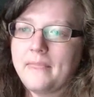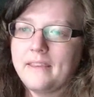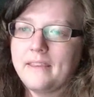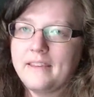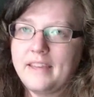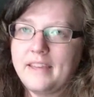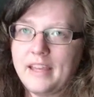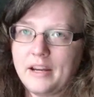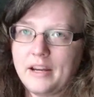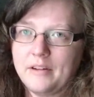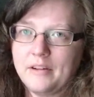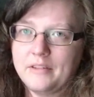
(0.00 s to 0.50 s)

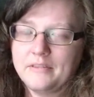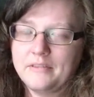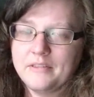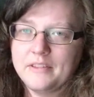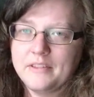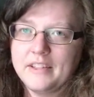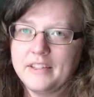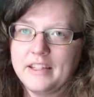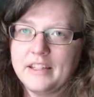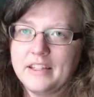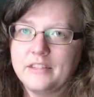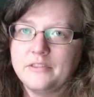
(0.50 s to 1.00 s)
caring for
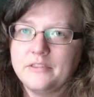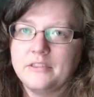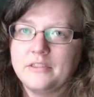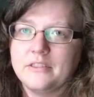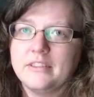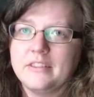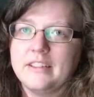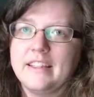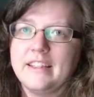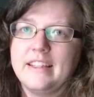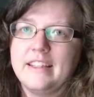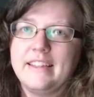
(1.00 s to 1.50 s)
the
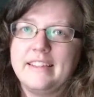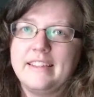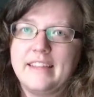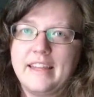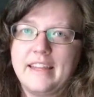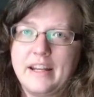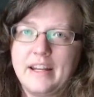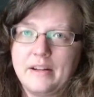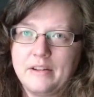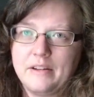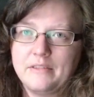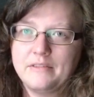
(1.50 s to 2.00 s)
elderly,
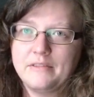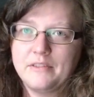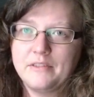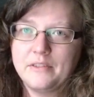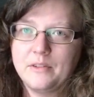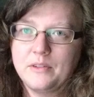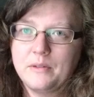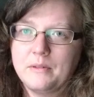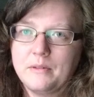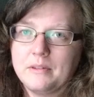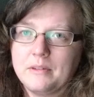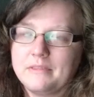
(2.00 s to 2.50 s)
caring for the
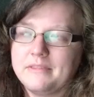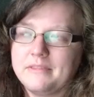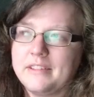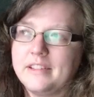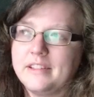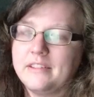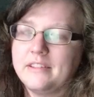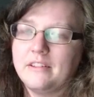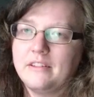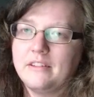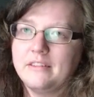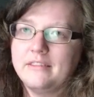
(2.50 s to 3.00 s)
orphan,
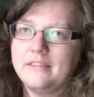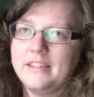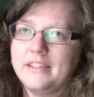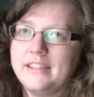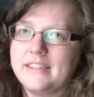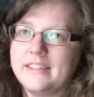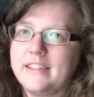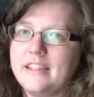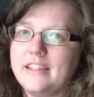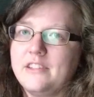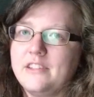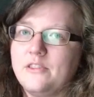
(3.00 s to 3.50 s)
all these
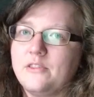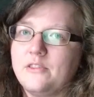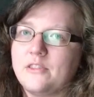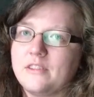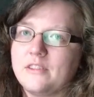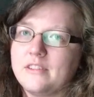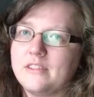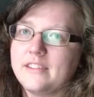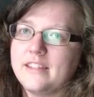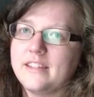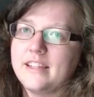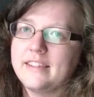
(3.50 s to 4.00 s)
things, you start
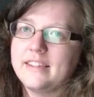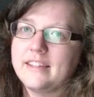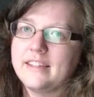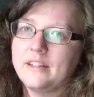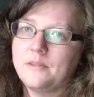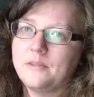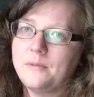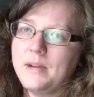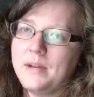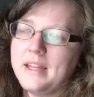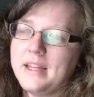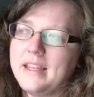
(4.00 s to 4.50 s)
to take that
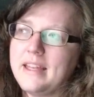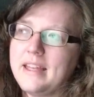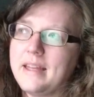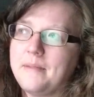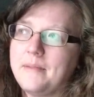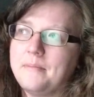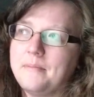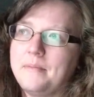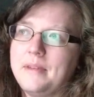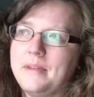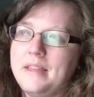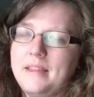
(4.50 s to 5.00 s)
away, and
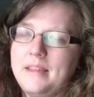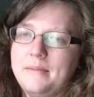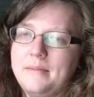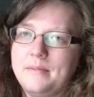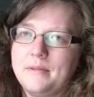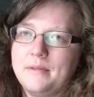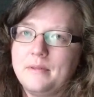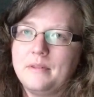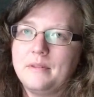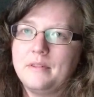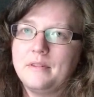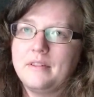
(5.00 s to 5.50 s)

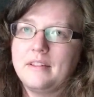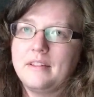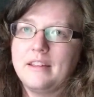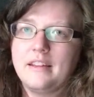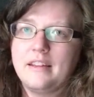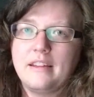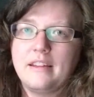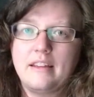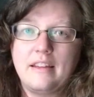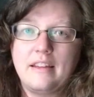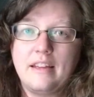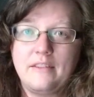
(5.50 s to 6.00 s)
people,
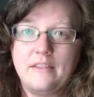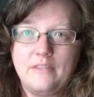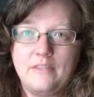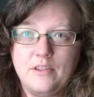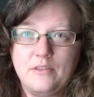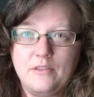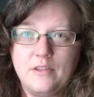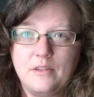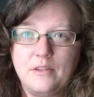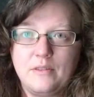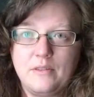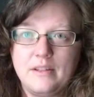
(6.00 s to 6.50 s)
if you
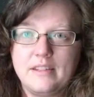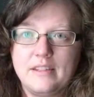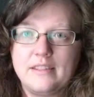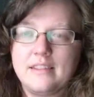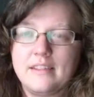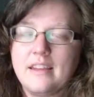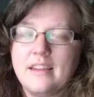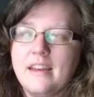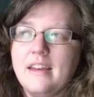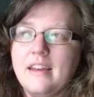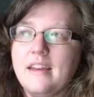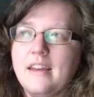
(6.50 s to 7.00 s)
notice,
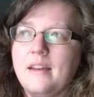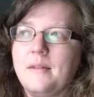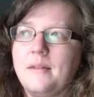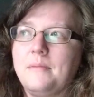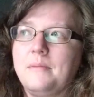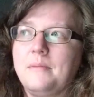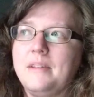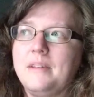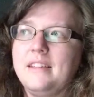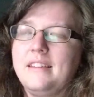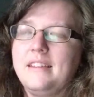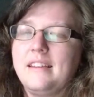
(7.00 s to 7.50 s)

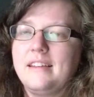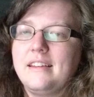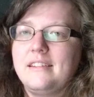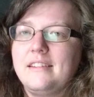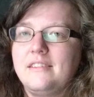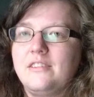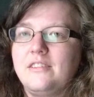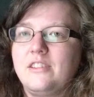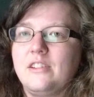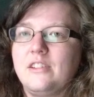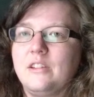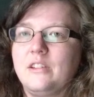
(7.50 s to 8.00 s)
begin
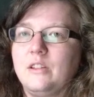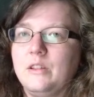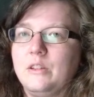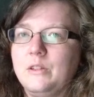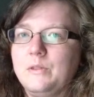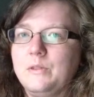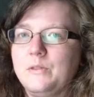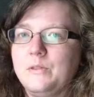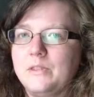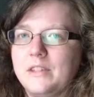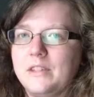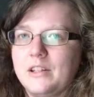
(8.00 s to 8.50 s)
to
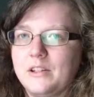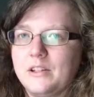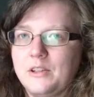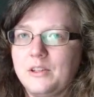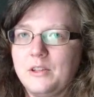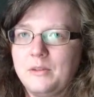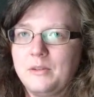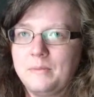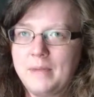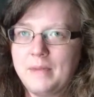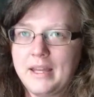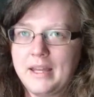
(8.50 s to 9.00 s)
lose their
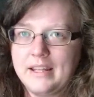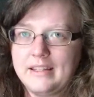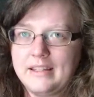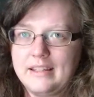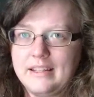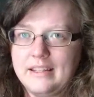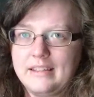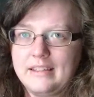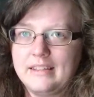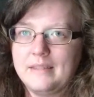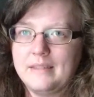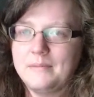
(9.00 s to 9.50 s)

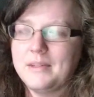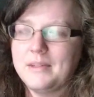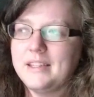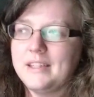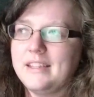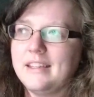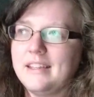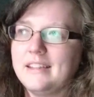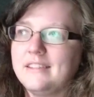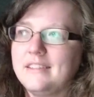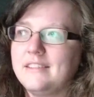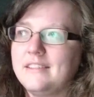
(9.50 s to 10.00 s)
humanity. They
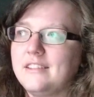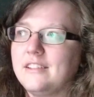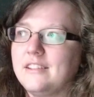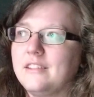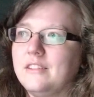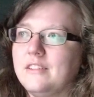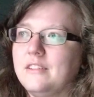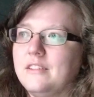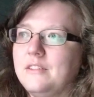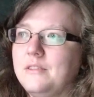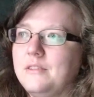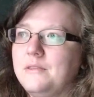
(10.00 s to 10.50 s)
begin to
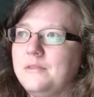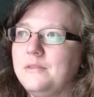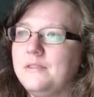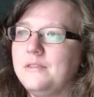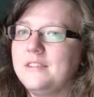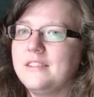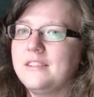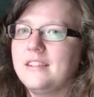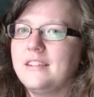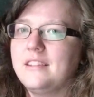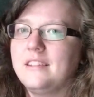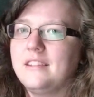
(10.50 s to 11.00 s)

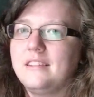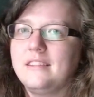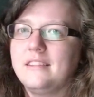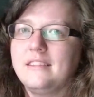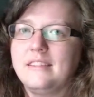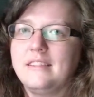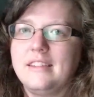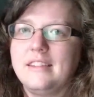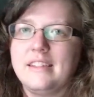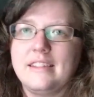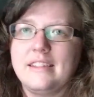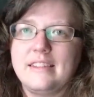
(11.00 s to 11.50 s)
lose
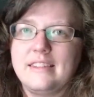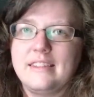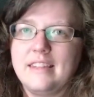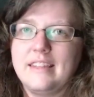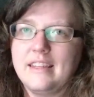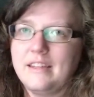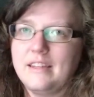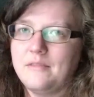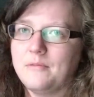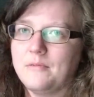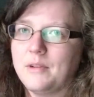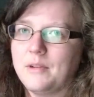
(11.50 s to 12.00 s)
this
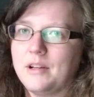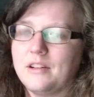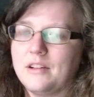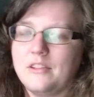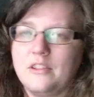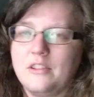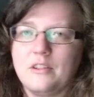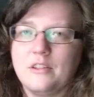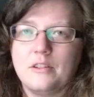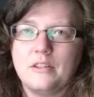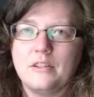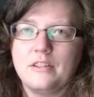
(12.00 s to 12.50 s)
thing where
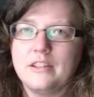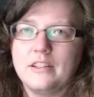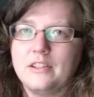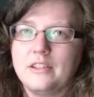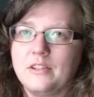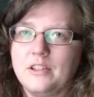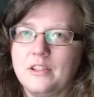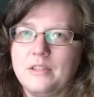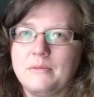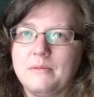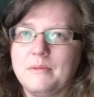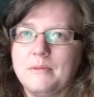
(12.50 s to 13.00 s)
you're another
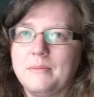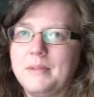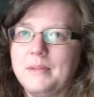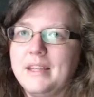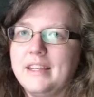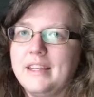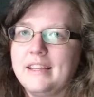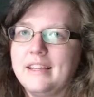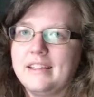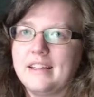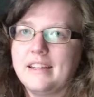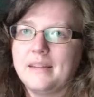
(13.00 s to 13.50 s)
human
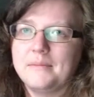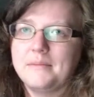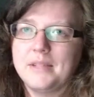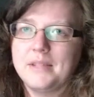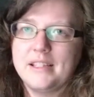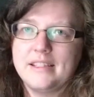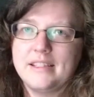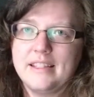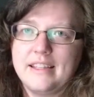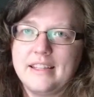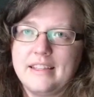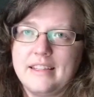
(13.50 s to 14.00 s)
being and I'm going
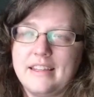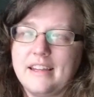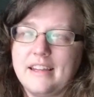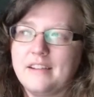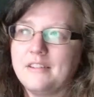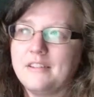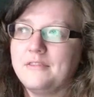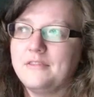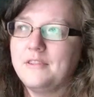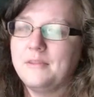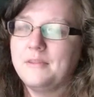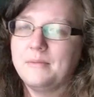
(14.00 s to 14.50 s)
to take care
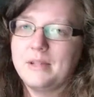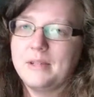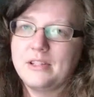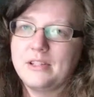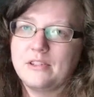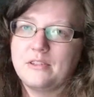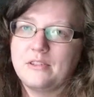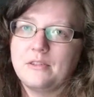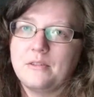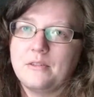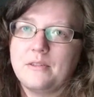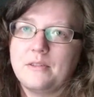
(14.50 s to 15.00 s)
of you, make
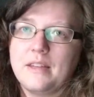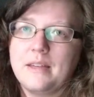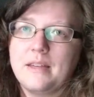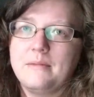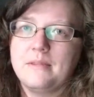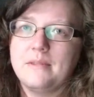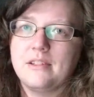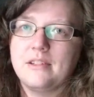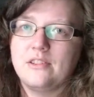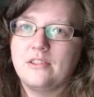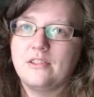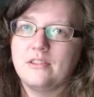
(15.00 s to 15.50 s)
sure you're okay
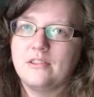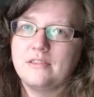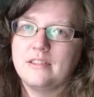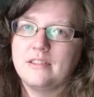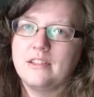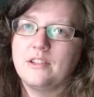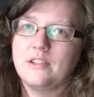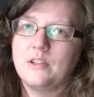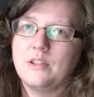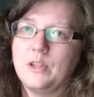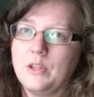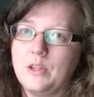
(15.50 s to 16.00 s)
because you're
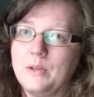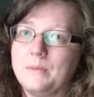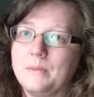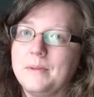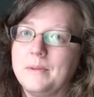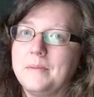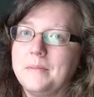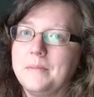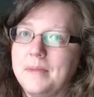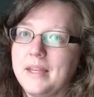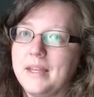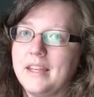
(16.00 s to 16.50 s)
another human
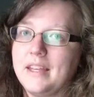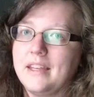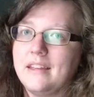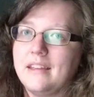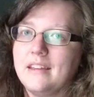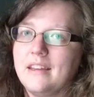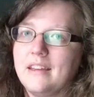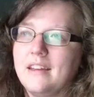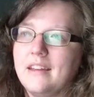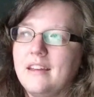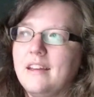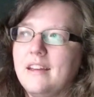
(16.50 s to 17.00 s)
being.
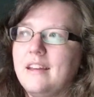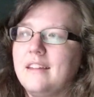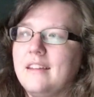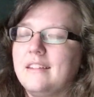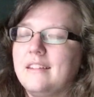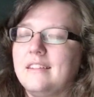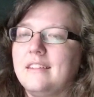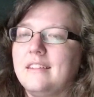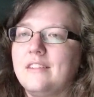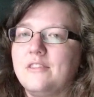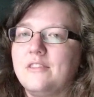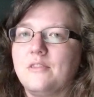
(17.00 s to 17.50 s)

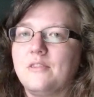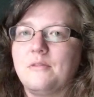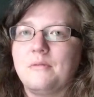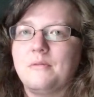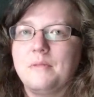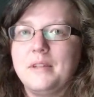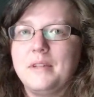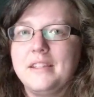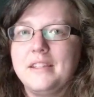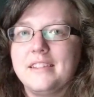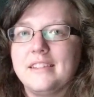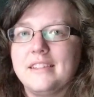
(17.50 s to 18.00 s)
There's a
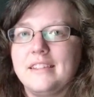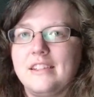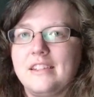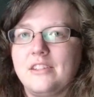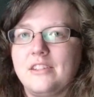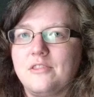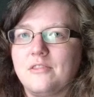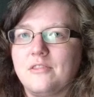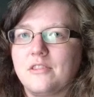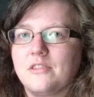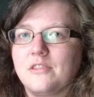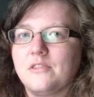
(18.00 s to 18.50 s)
reason these
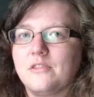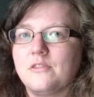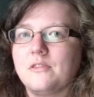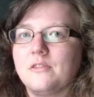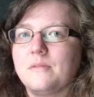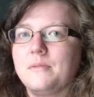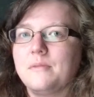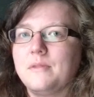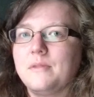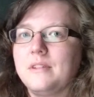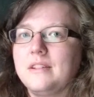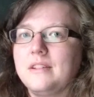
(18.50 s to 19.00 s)
structures are
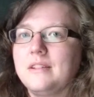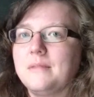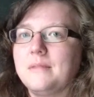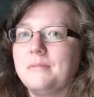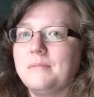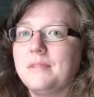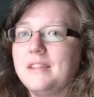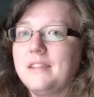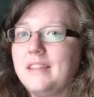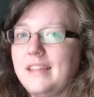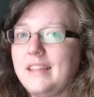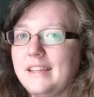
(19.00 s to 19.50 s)
put into
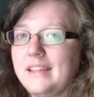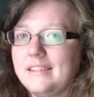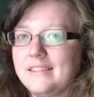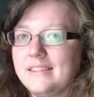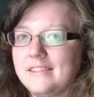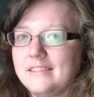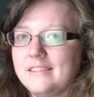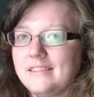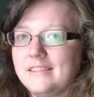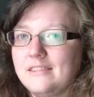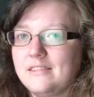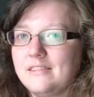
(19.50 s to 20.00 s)
place
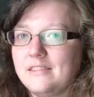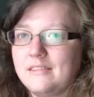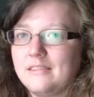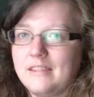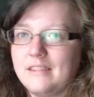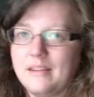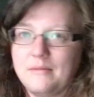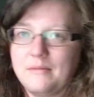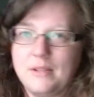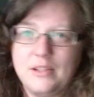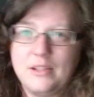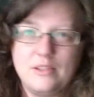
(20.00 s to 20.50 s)
so that
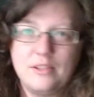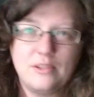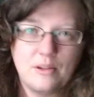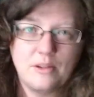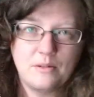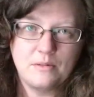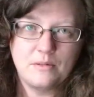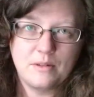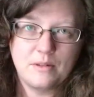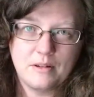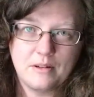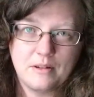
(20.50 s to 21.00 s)
we
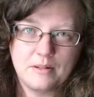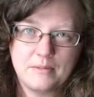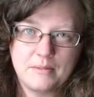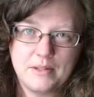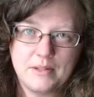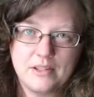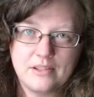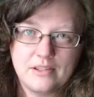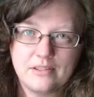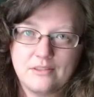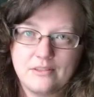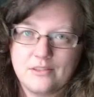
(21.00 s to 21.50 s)
don't harm each
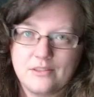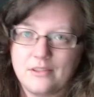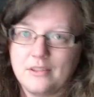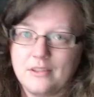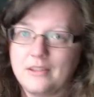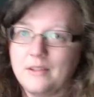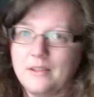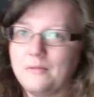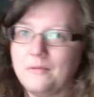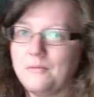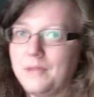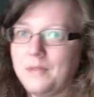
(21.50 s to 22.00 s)
other, so
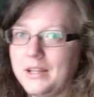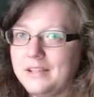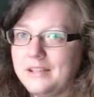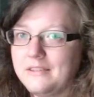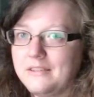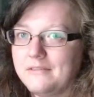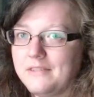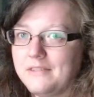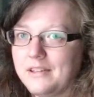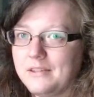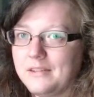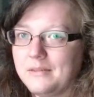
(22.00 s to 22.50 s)
that we
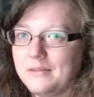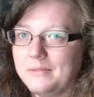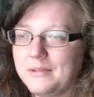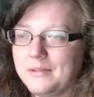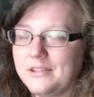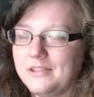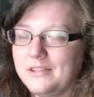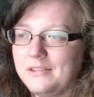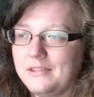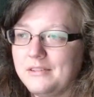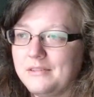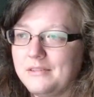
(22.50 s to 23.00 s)
develop
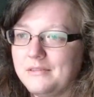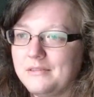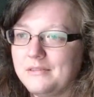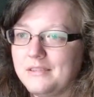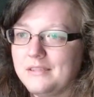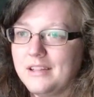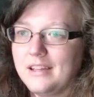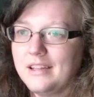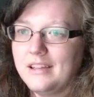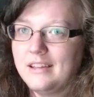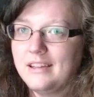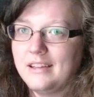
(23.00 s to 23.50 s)
into,
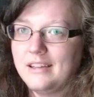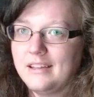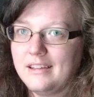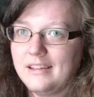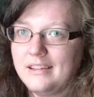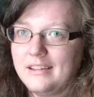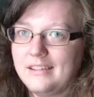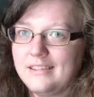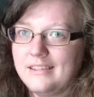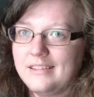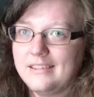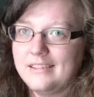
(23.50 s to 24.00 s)

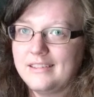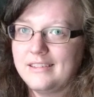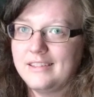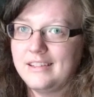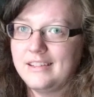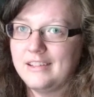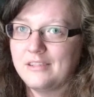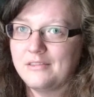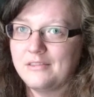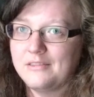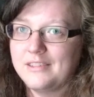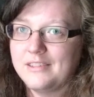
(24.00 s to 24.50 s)
you
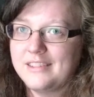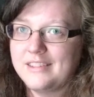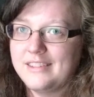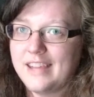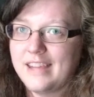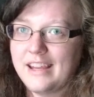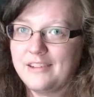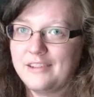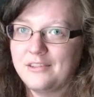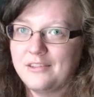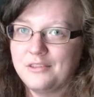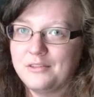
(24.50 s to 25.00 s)
know,
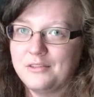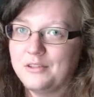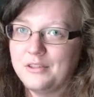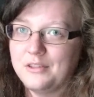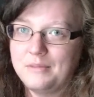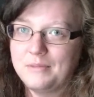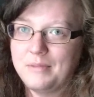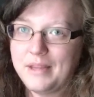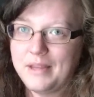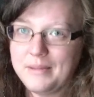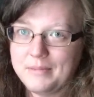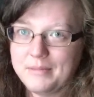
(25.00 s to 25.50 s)
standard good
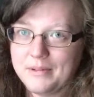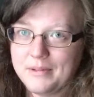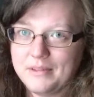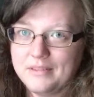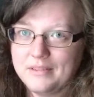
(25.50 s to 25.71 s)
people.